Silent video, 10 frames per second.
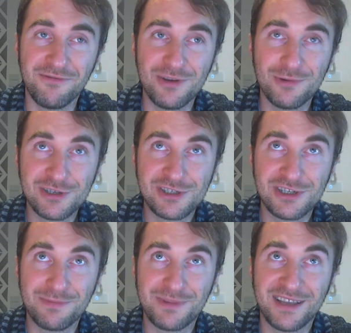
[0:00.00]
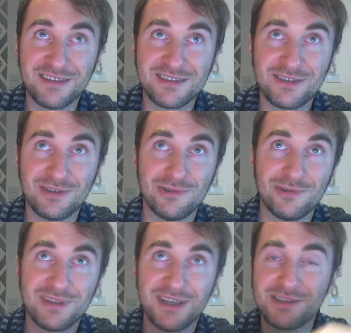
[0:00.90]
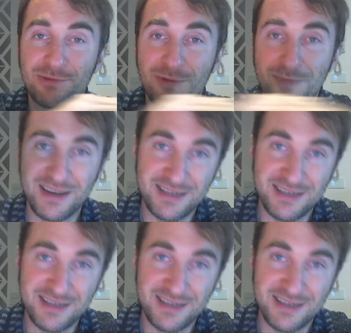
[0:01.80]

viewership tends to remain